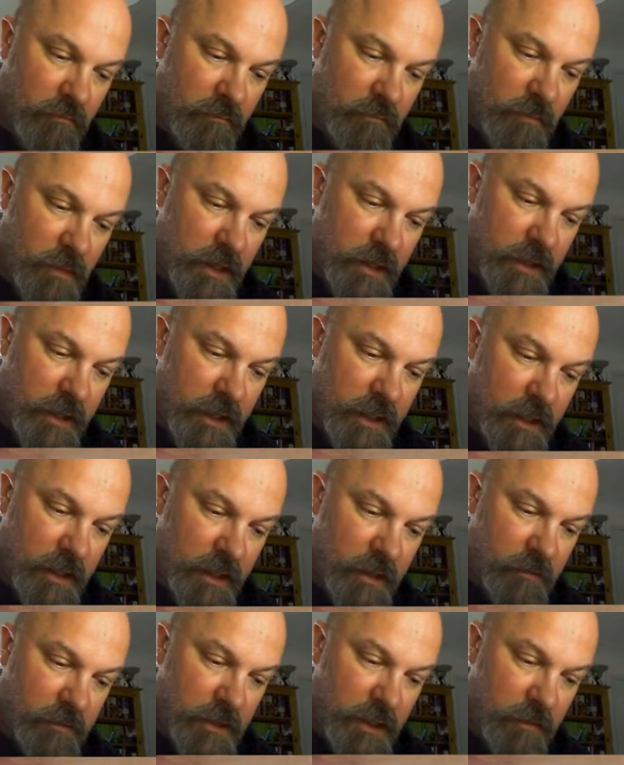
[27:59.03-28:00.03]
And that
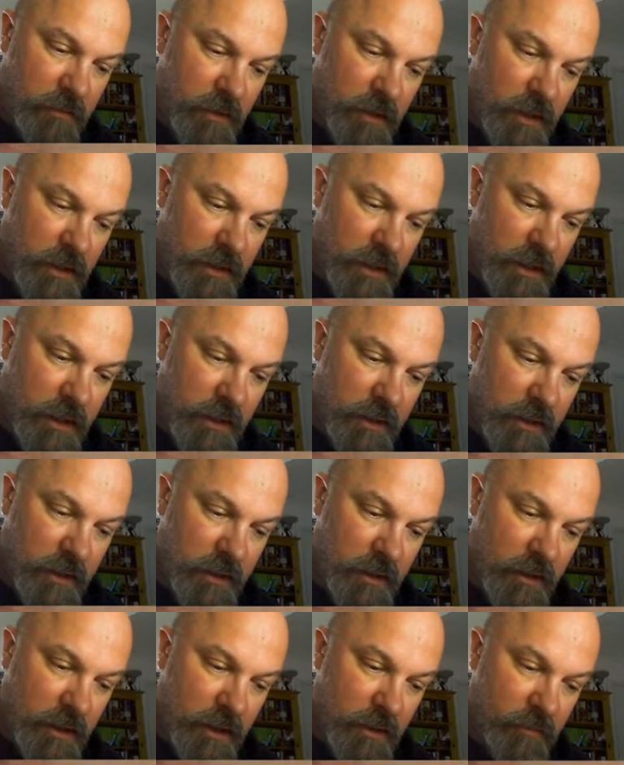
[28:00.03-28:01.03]
comes up like that. And then
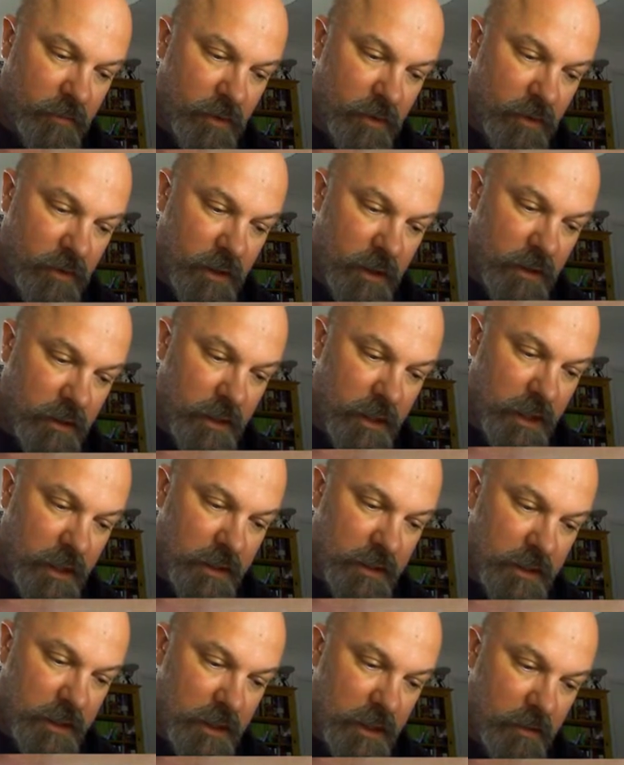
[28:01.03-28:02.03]
I'm going to put another
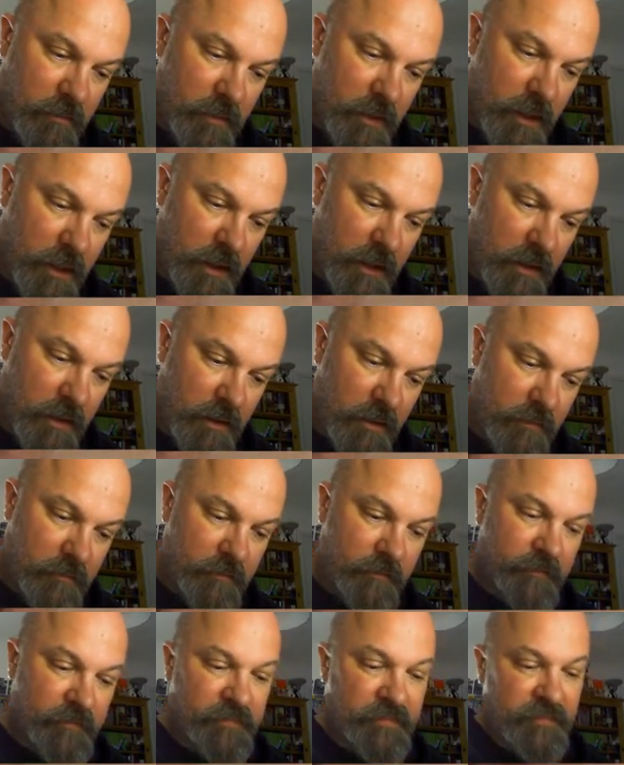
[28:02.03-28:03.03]
exit up here.
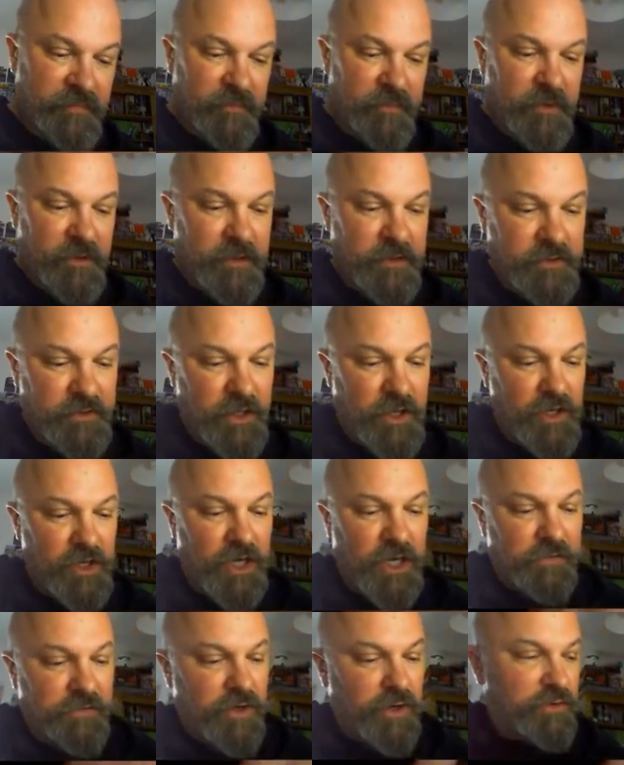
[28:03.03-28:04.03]
So you're
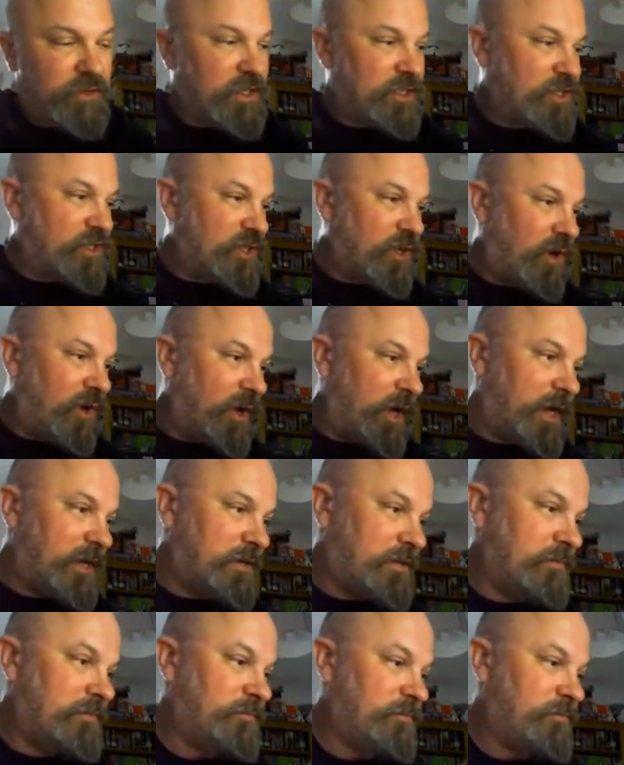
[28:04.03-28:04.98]
kind of along the side.